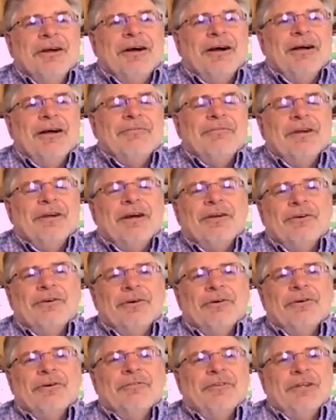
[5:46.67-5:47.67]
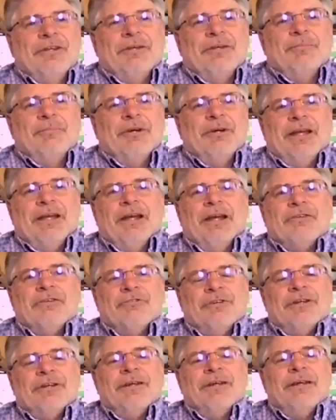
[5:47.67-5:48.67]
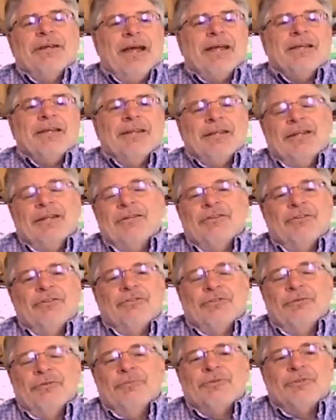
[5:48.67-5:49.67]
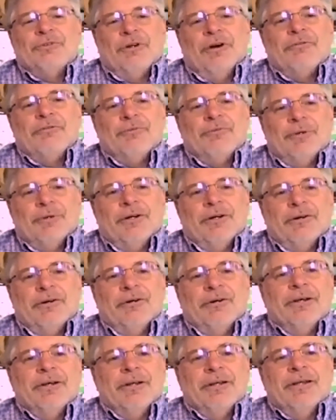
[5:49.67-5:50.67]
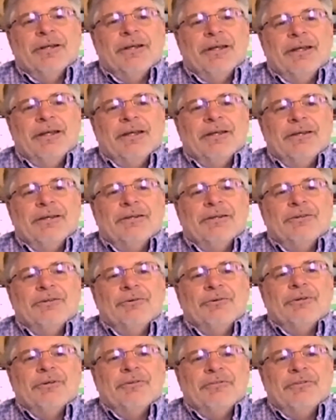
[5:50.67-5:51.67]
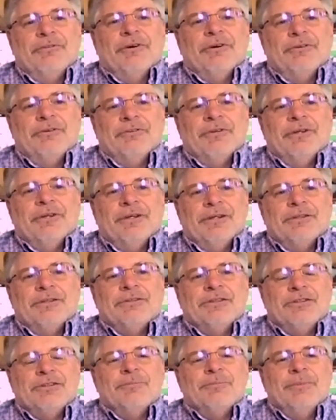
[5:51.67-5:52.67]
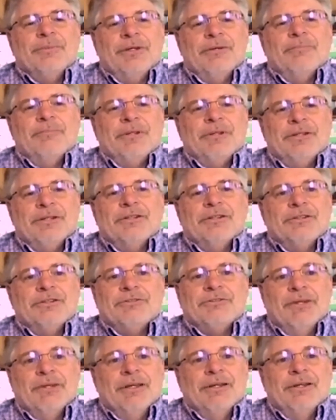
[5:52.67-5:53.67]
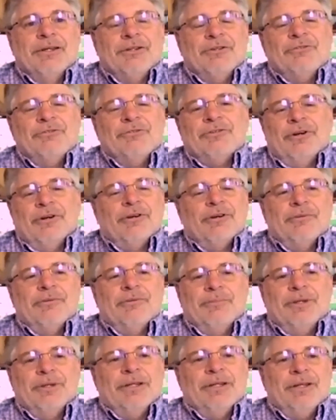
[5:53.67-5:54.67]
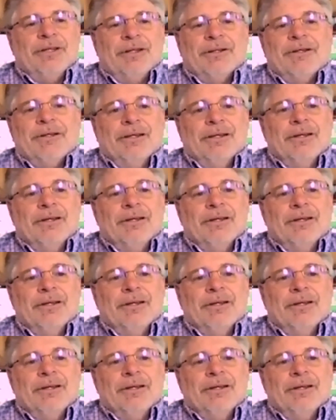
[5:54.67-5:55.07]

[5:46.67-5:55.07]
I've not heard of anybody actually hacking into Zoom software and doing nefarious things. It's been because you started a meeting